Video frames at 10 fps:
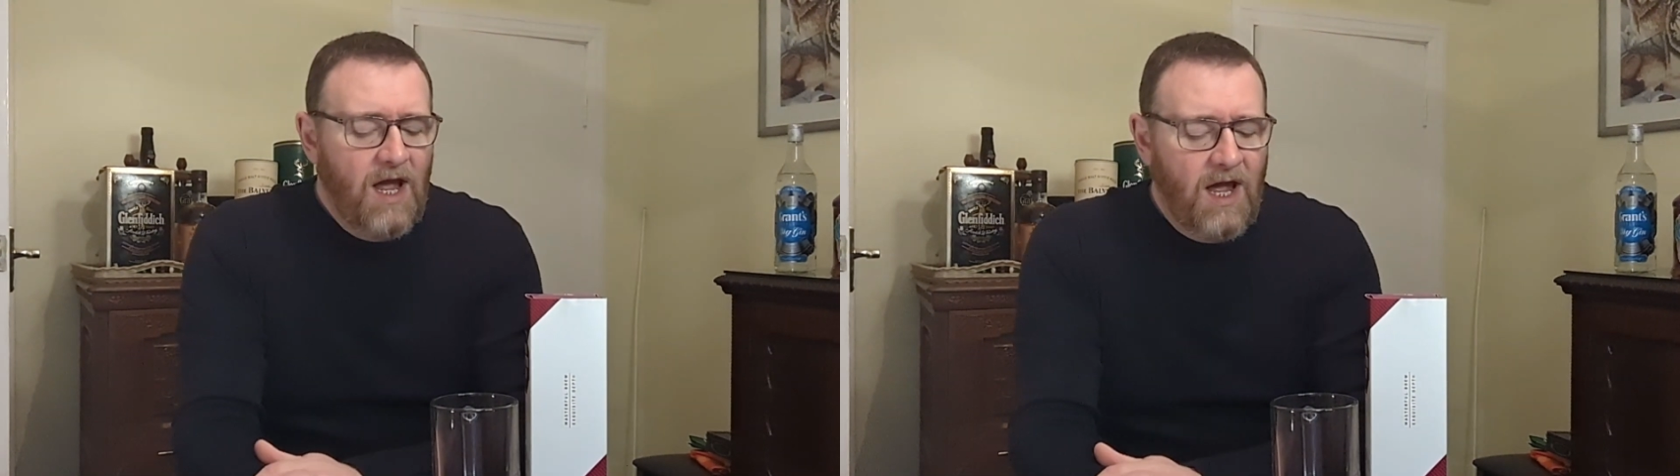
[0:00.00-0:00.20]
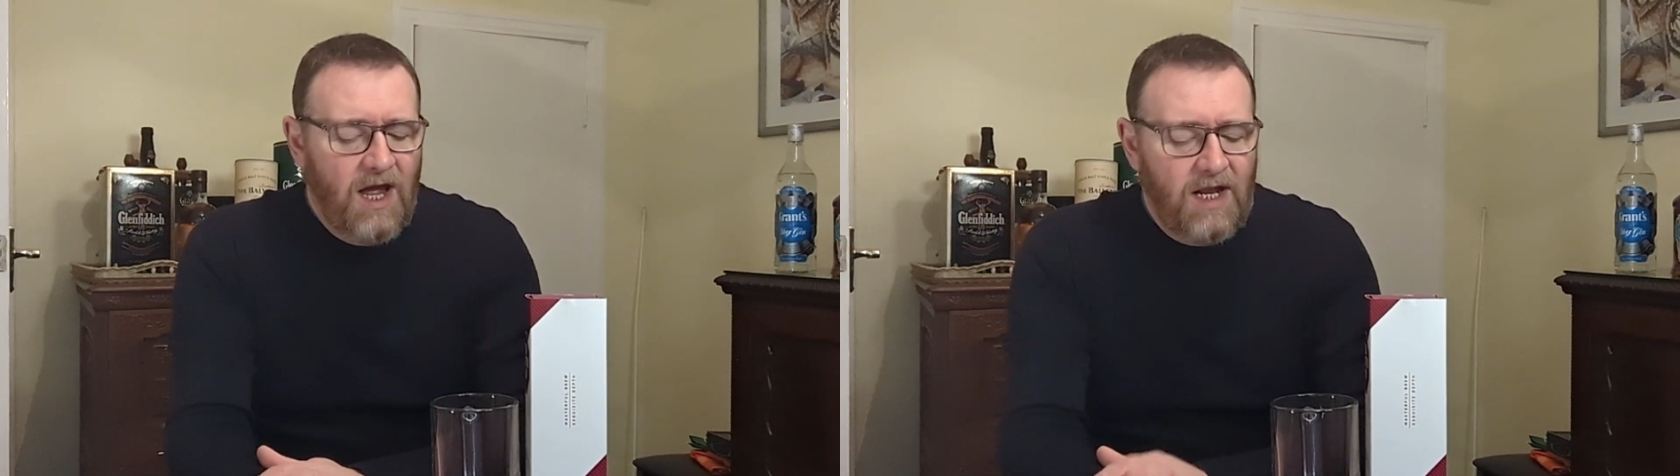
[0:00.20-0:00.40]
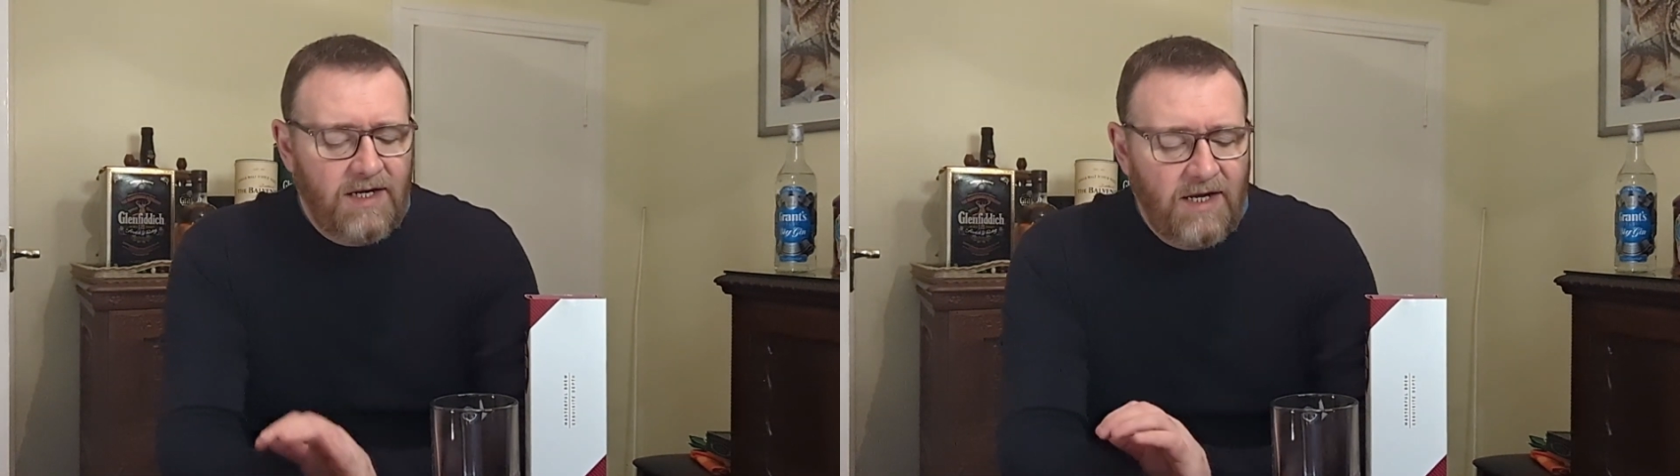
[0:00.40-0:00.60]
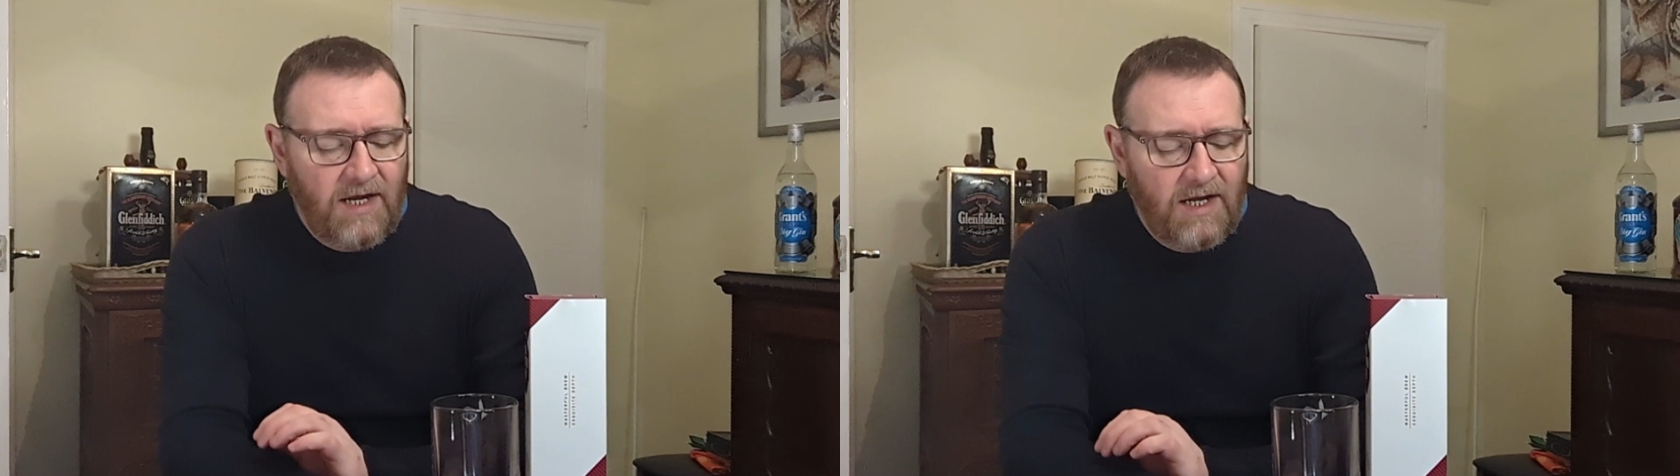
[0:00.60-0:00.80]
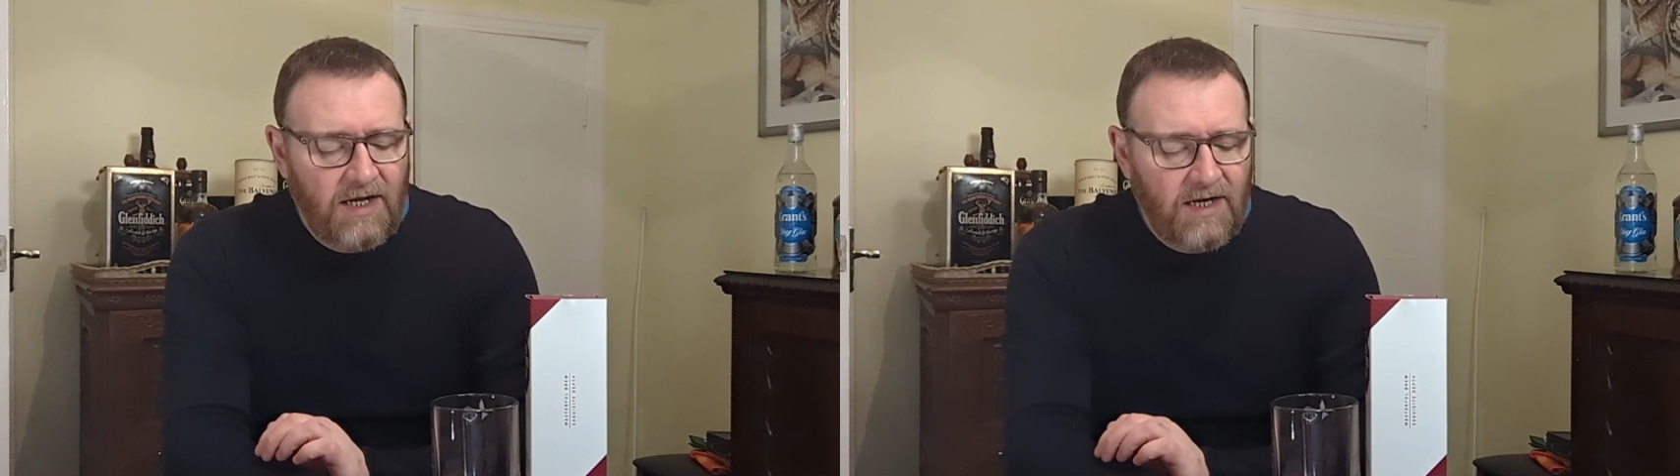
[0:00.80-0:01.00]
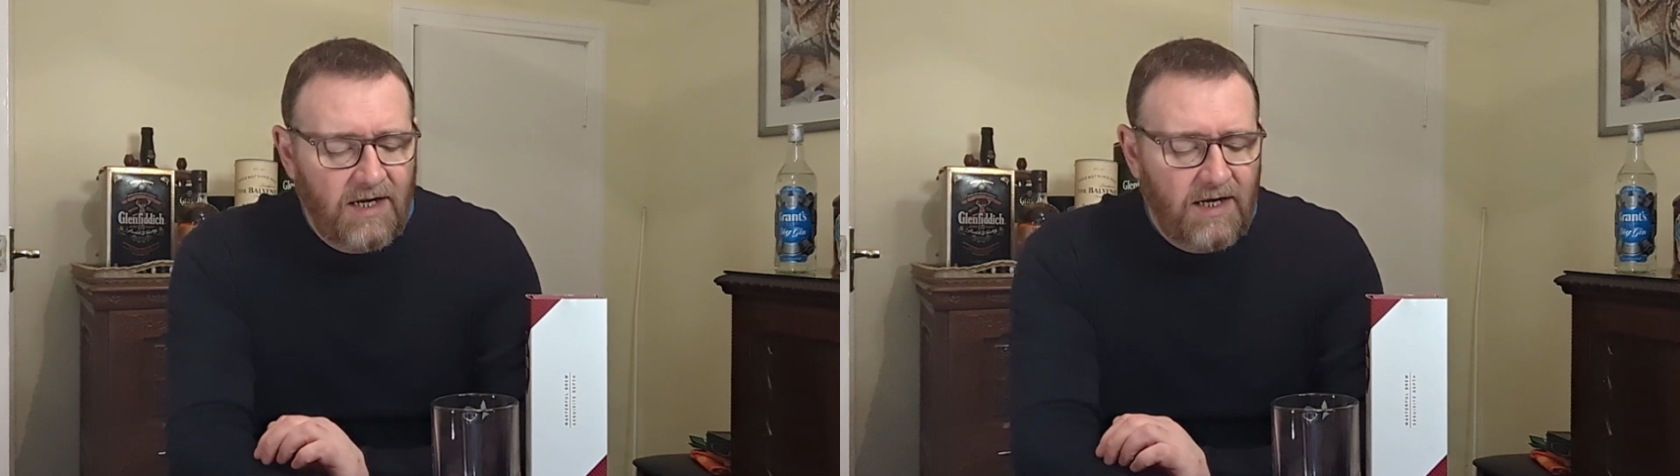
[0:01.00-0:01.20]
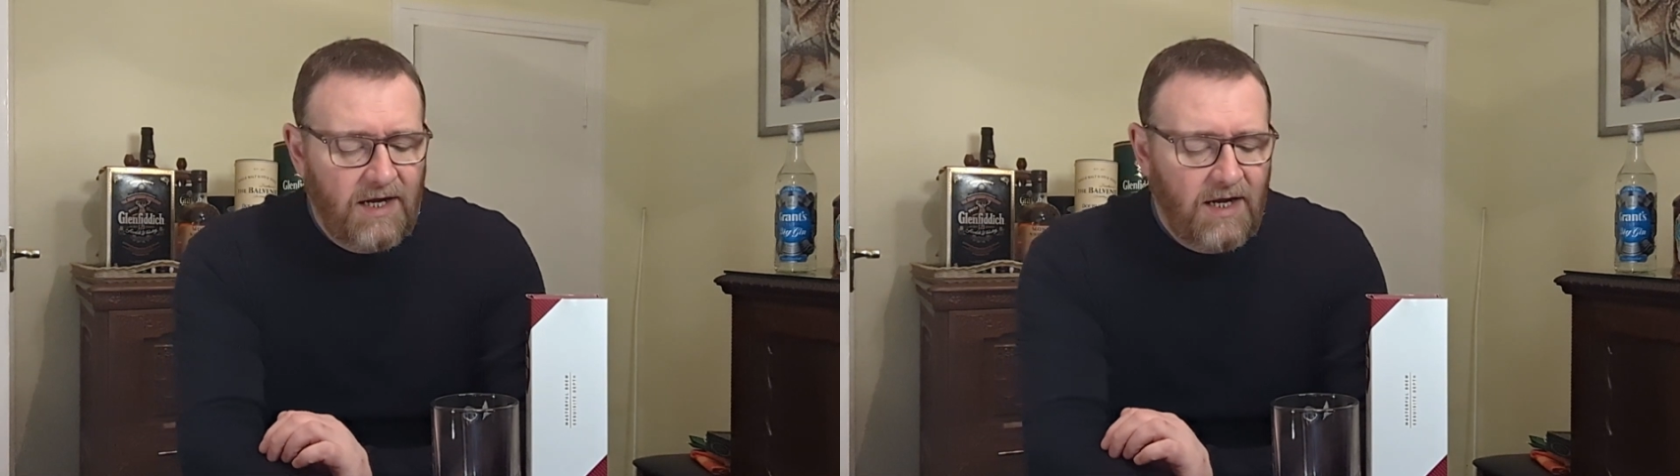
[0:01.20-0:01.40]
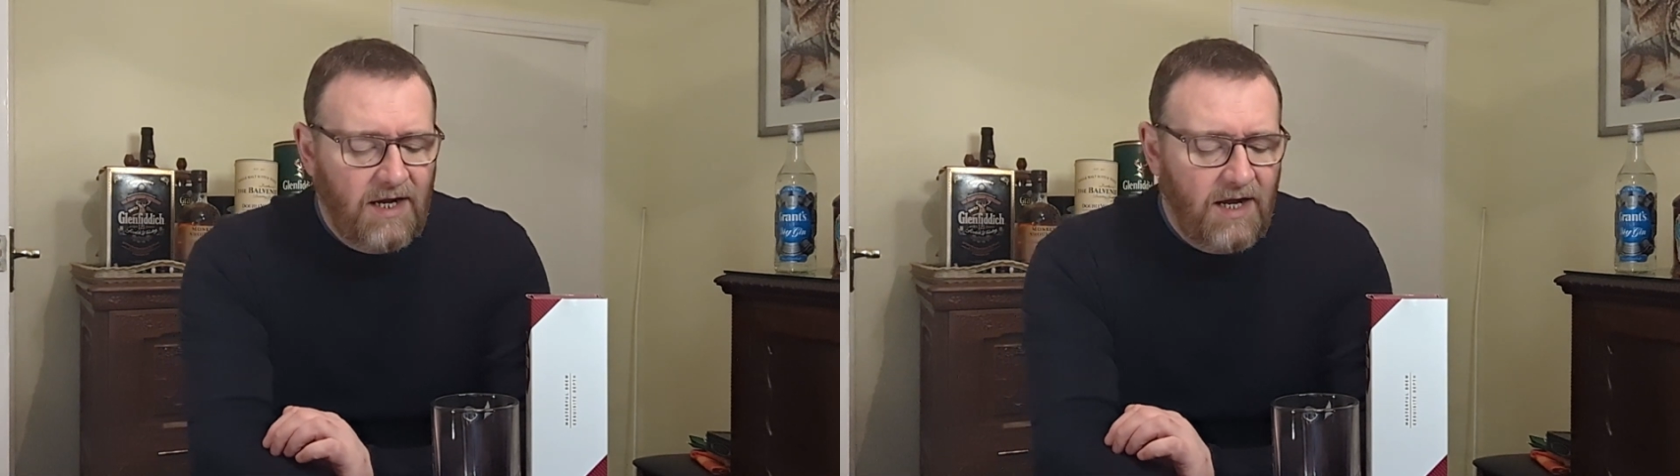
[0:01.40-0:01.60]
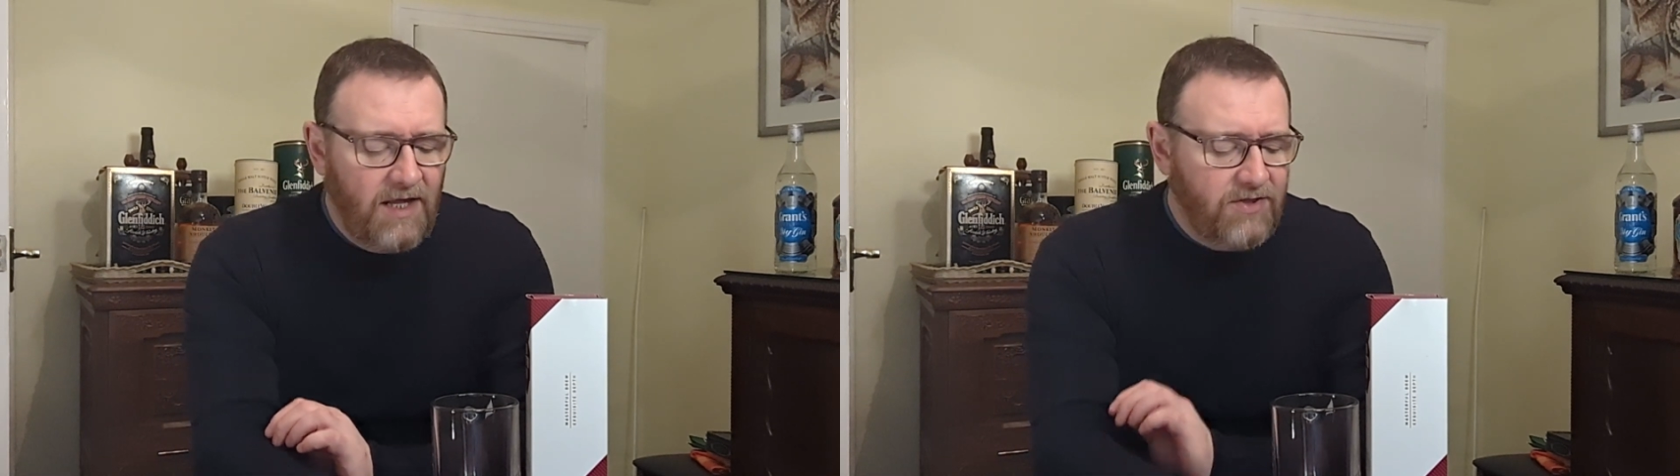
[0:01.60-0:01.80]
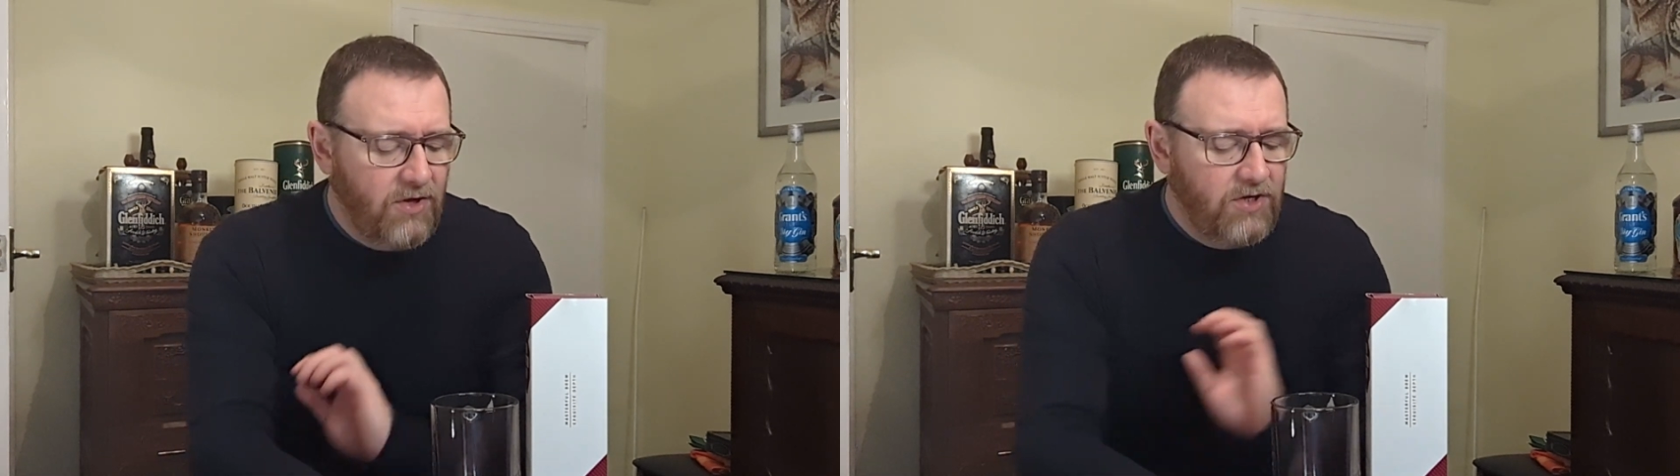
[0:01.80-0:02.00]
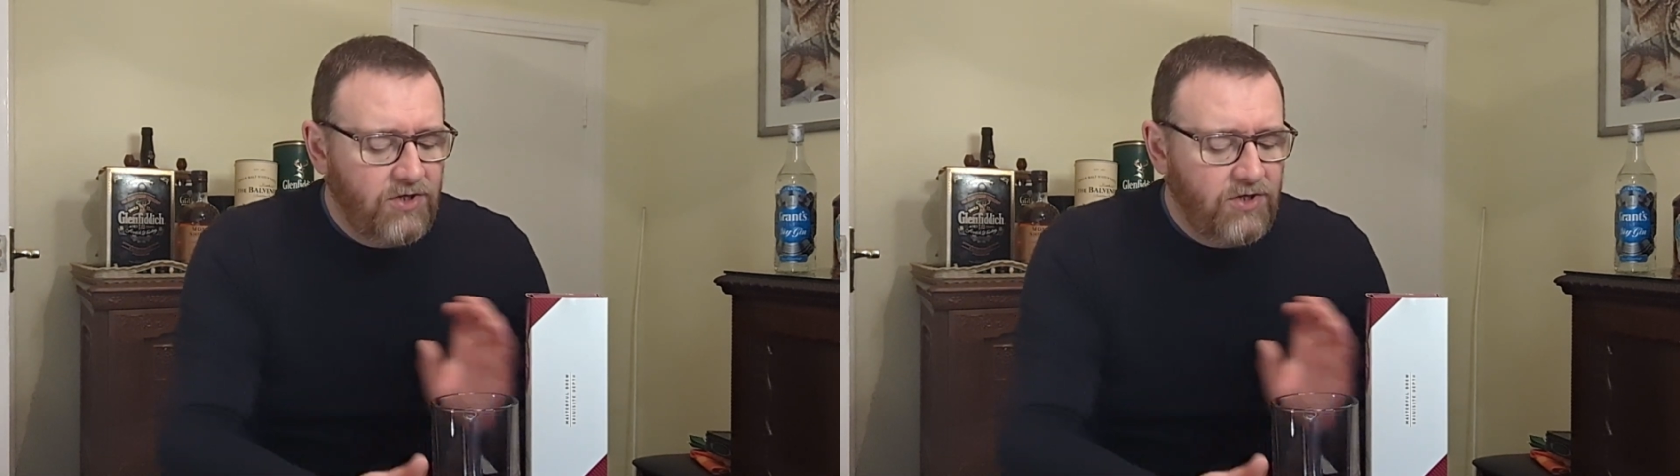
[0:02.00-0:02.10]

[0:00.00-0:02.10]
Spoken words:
and I thought